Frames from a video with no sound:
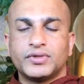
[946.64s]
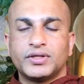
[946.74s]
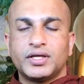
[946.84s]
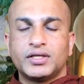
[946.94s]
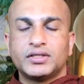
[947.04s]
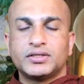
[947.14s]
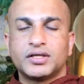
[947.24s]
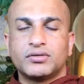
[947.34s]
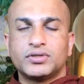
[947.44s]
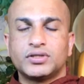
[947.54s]
That is
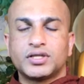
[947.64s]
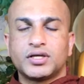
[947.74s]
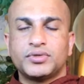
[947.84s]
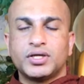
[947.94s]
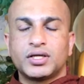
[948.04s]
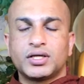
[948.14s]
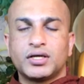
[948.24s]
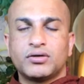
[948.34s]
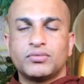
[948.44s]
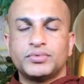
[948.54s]
how the subject
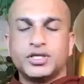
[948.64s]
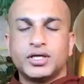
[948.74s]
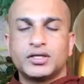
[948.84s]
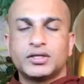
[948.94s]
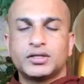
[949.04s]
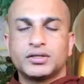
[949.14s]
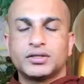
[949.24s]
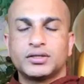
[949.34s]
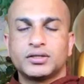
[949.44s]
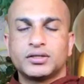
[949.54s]
and object,
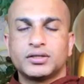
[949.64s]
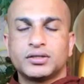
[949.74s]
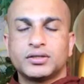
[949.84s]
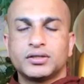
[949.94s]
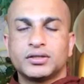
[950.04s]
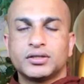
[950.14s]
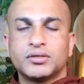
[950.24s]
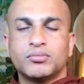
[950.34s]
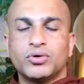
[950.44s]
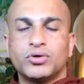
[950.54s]
the
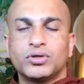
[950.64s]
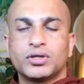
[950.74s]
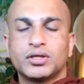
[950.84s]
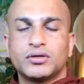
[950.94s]
both